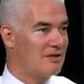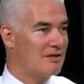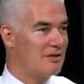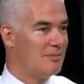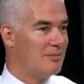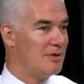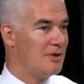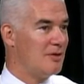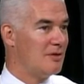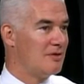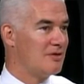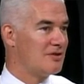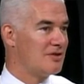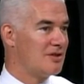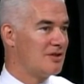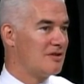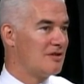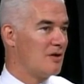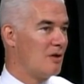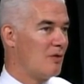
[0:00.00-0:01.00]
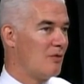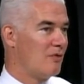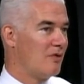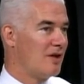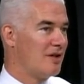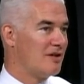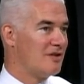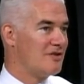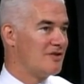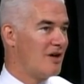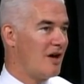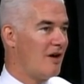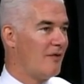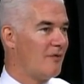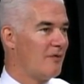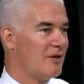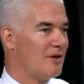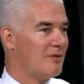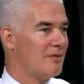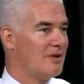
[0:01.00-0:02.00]
Computers that don't run the
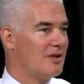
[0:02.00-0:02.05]
software.